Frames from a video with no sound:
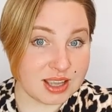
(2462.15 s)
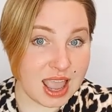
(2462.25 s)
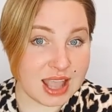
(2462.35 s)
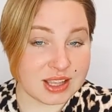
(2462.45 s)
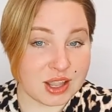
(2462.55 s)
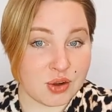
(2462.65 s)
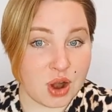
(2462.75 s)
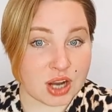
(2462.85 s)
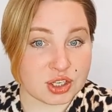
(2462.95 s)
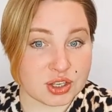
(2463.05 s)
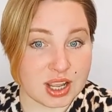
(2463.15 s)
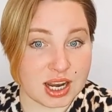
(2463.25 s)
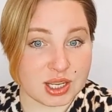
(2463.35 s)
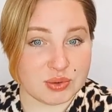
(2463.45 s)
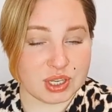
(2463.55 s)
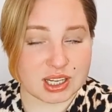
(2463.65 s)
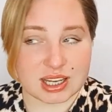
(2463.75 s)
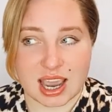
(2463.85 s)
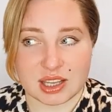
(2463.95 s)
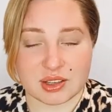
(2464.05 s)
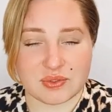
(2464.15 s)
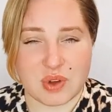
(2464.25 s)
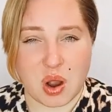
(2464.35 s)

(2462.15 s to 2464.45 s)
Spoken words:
and rationally we kind of